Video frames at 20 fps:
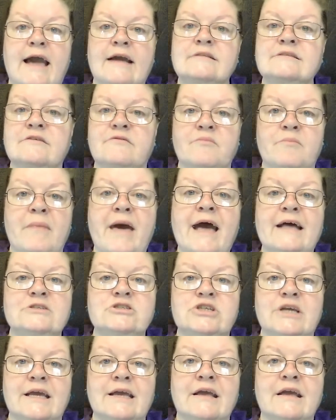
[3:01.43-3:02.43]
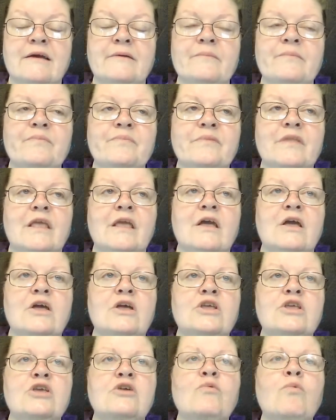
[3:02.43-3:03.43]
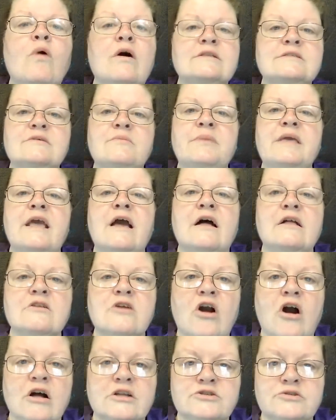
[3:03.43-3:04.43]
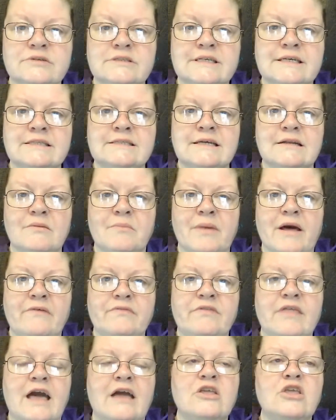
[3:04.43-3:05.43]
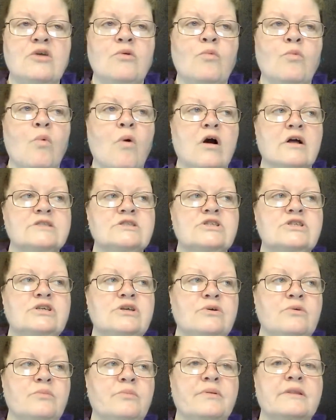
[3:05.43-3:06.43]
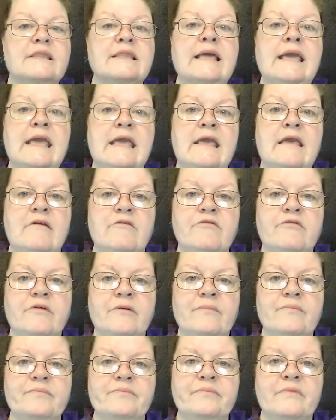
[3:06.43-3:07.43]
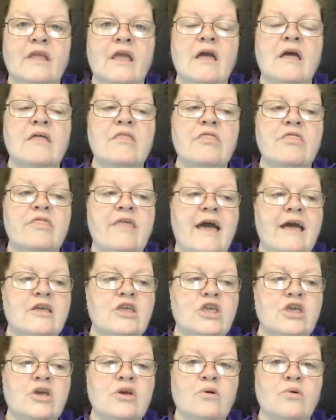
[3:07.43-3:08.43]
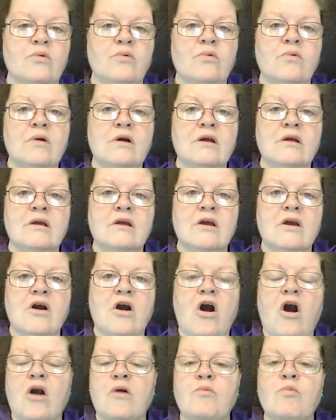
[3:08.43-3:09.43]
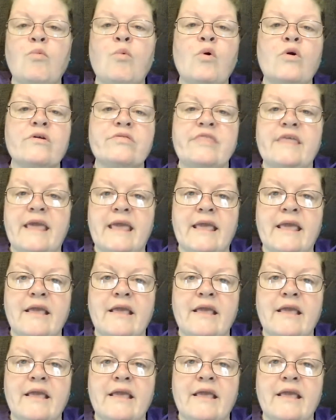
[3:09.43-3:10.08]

of magic, you want to be uncontradicted about that. You want to believe that you are worthy